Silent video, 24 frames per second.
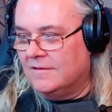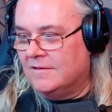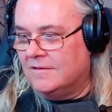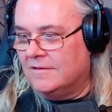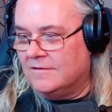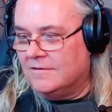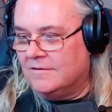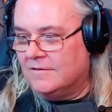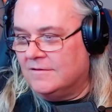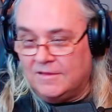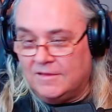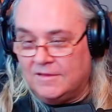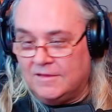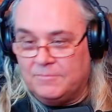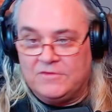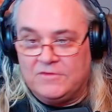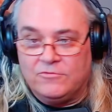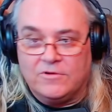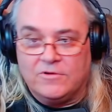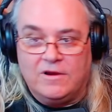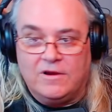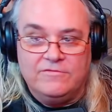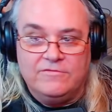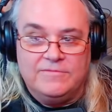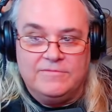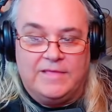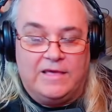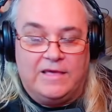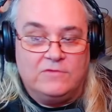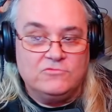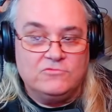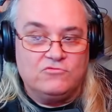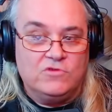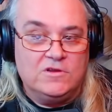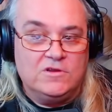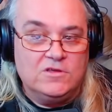I'll take a bit to recover from that. That
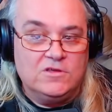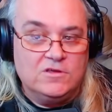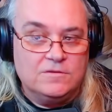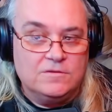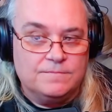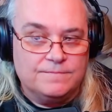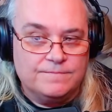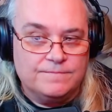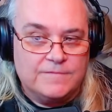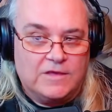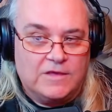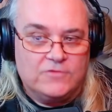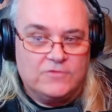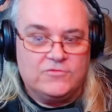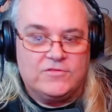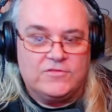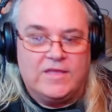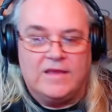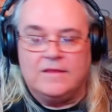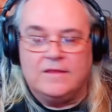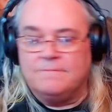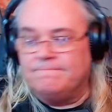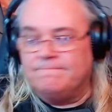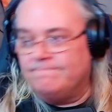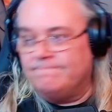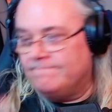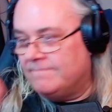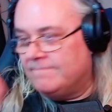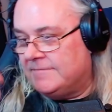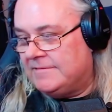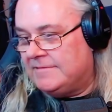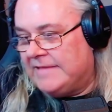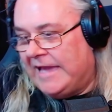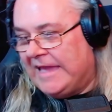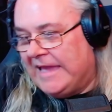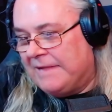was really good. Outstanding.
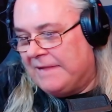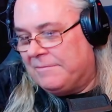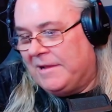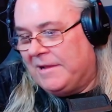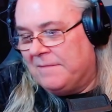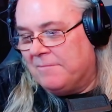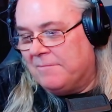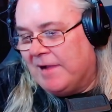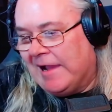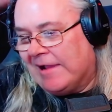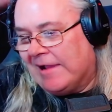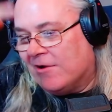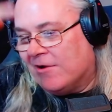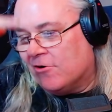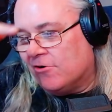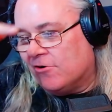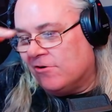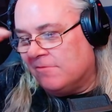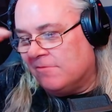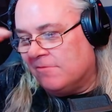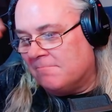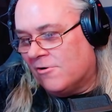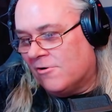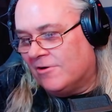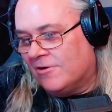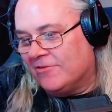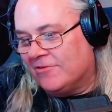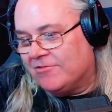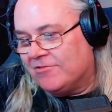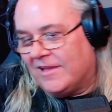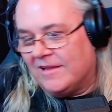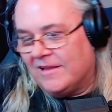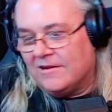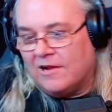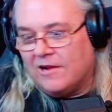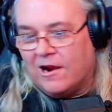Dynamite, my girl,
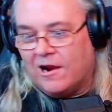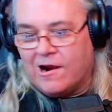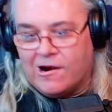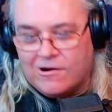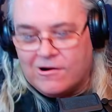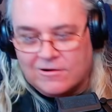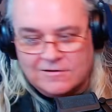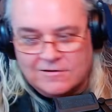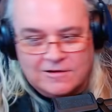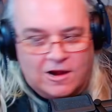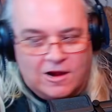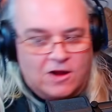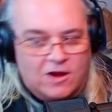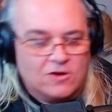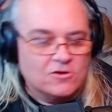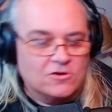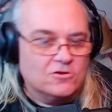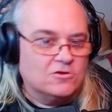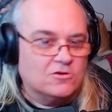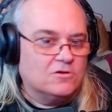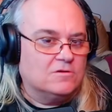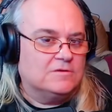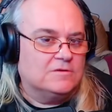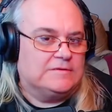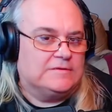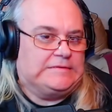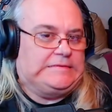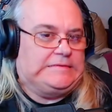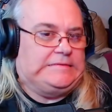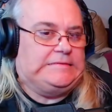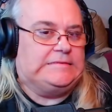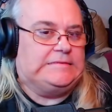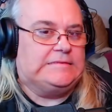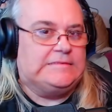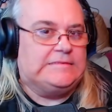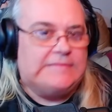Morissette, our, our girl,
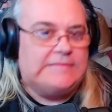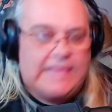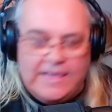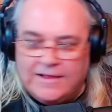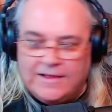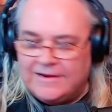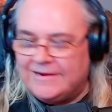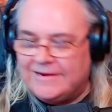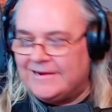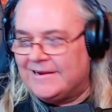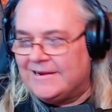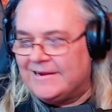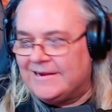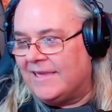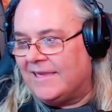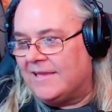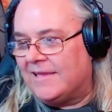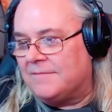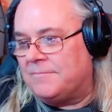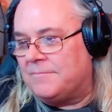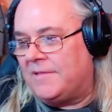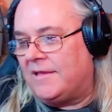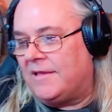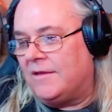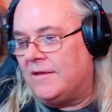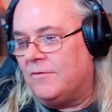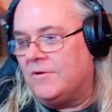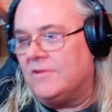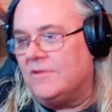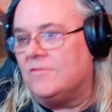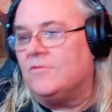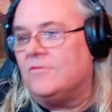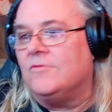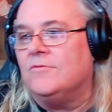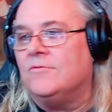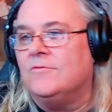nailing it again, man. What a
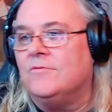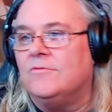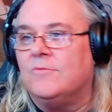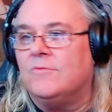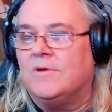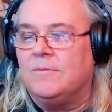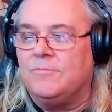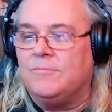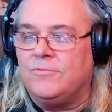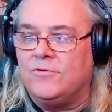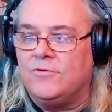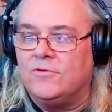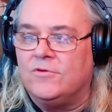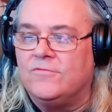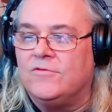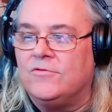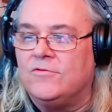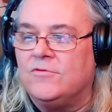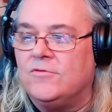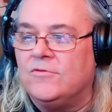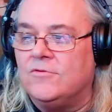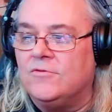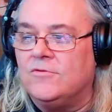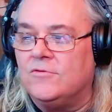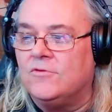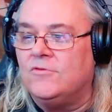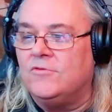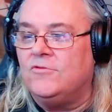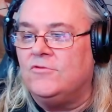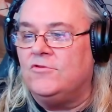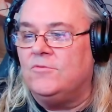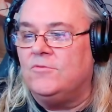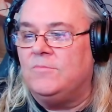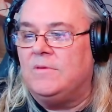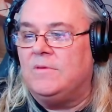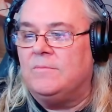tune. What a beautiful tune. Could
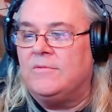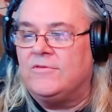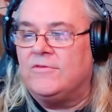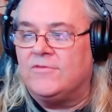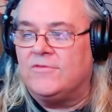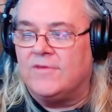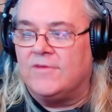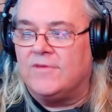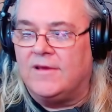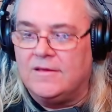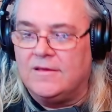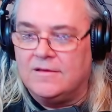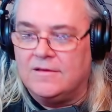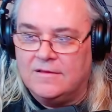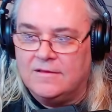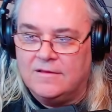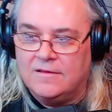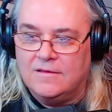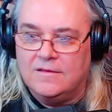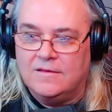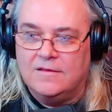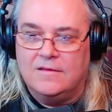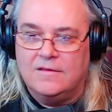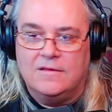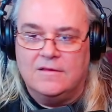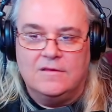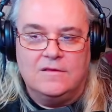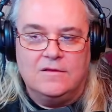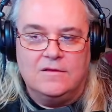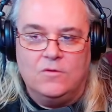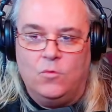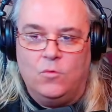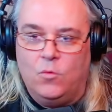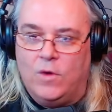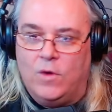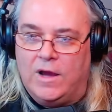You Be Messiah?
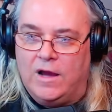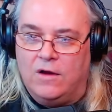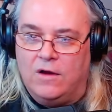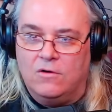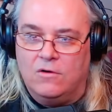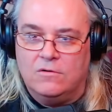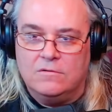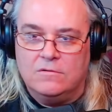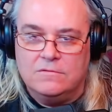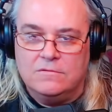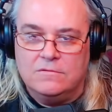Wow.